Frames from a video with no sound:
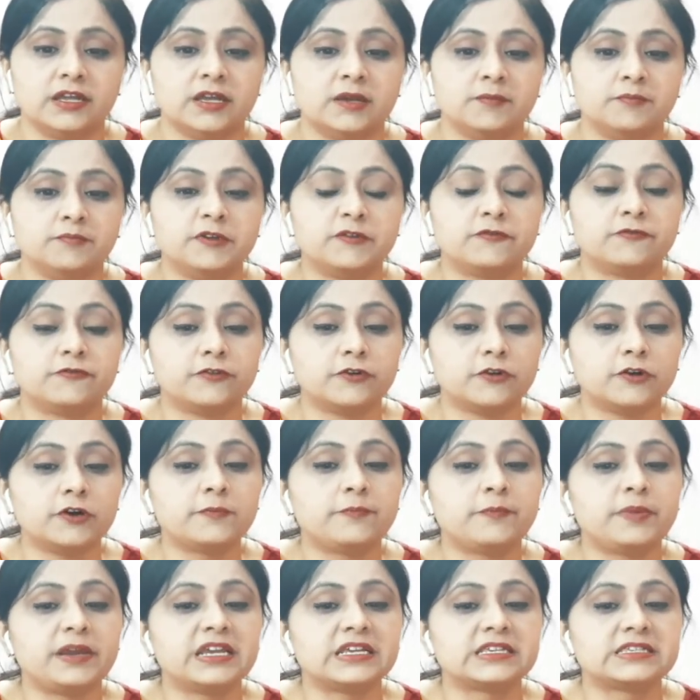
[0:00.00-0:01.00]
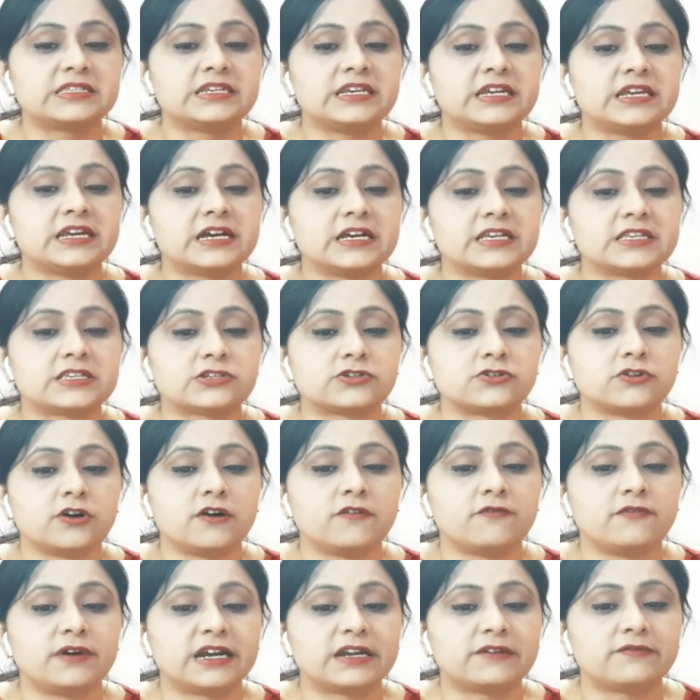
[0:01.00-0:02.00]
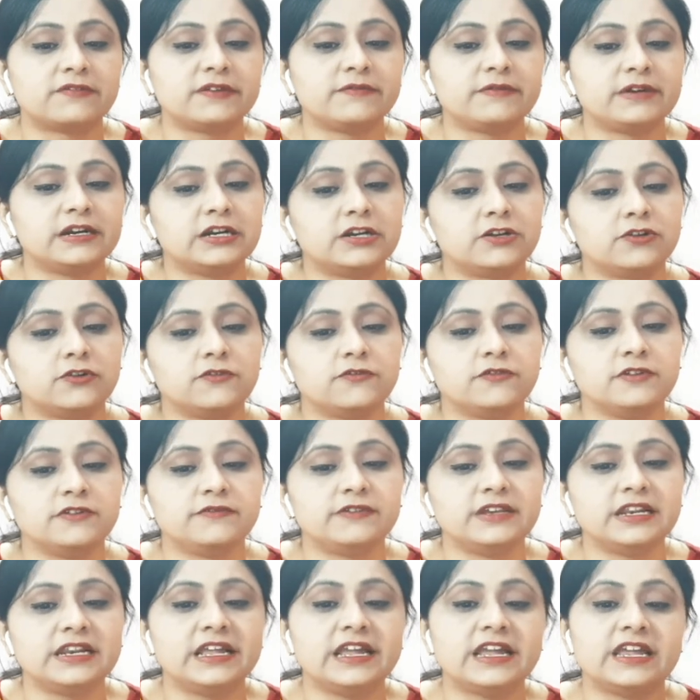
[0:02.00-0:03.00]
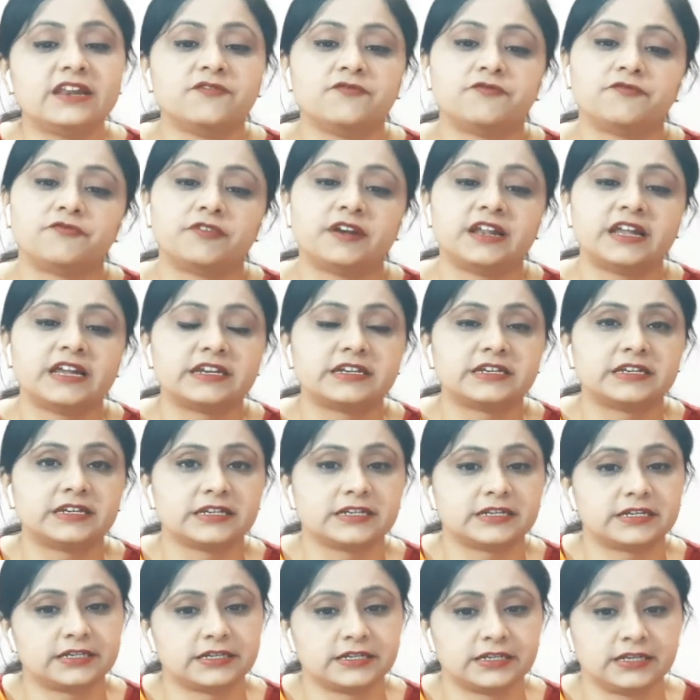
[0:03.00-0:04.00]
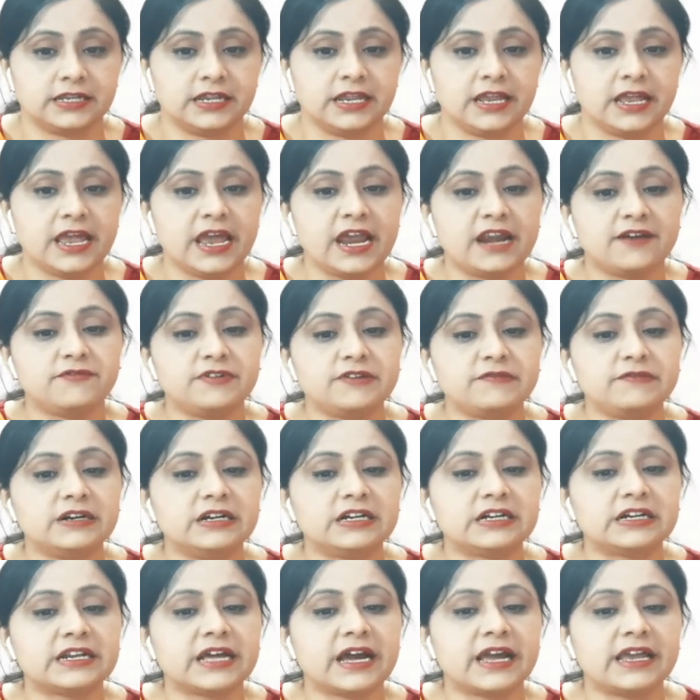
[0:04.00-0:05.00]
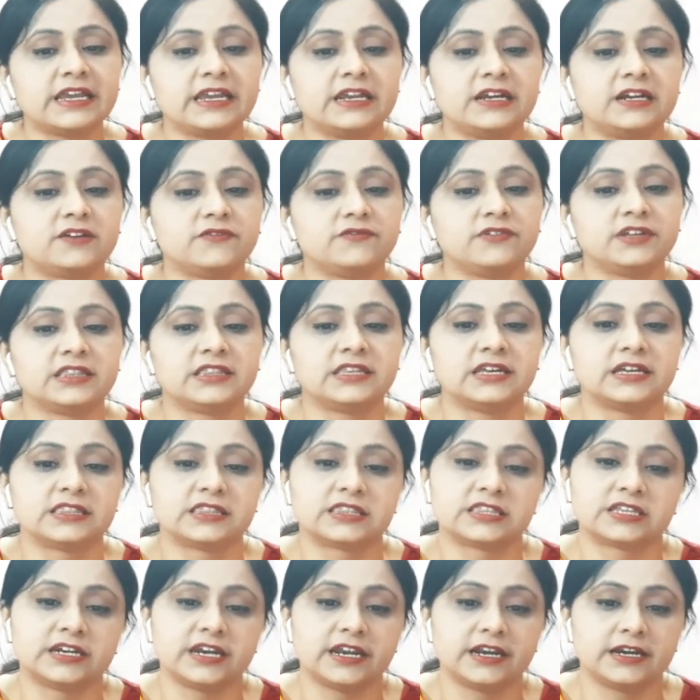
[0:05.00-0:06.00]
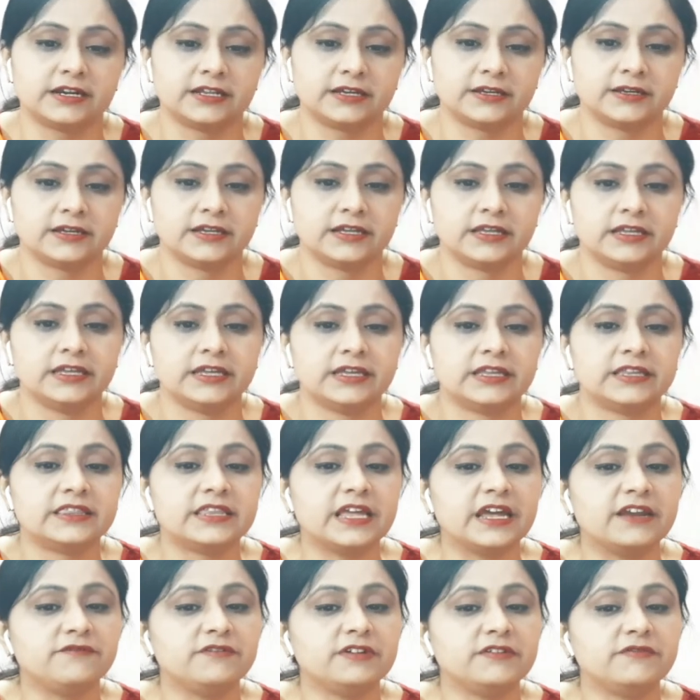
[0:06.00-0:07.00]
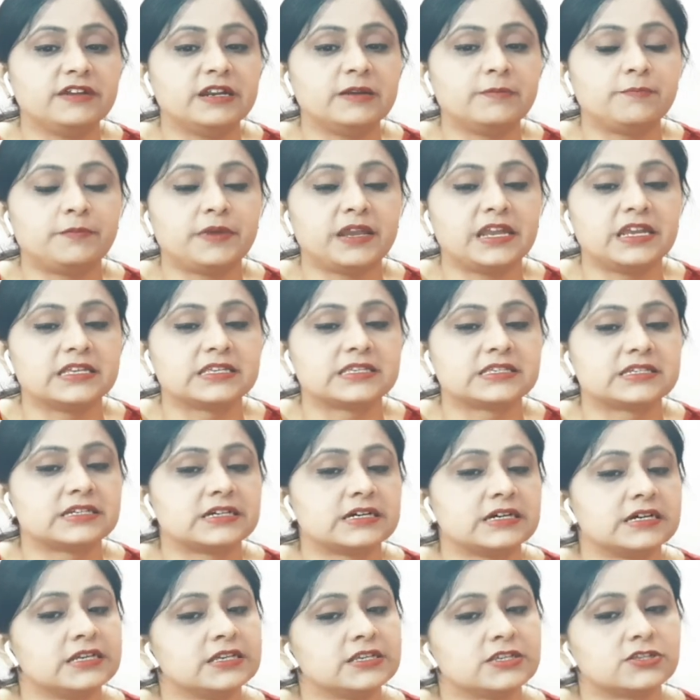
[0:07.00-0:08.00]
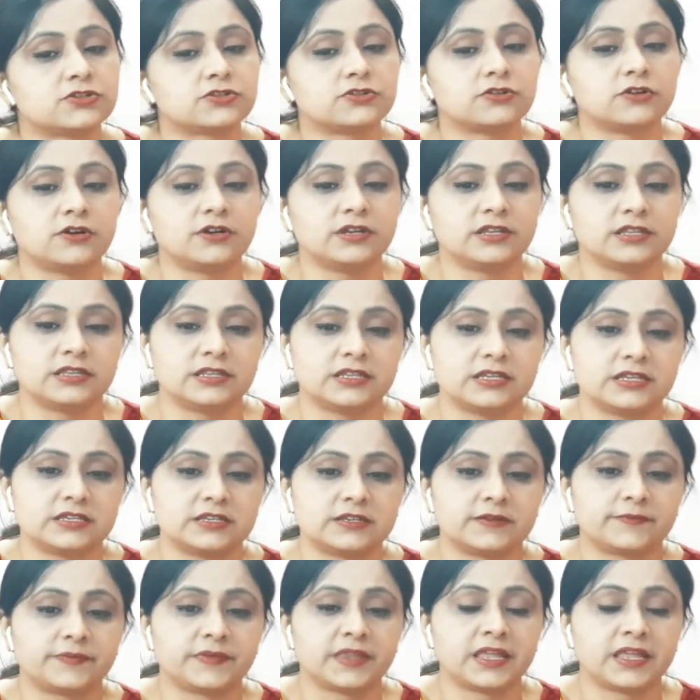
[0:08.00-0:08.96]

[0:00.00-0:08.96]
Before pasting a straw, what we will do, we will inflate it and we will tie it with the thread. Then we will paste a straw in this.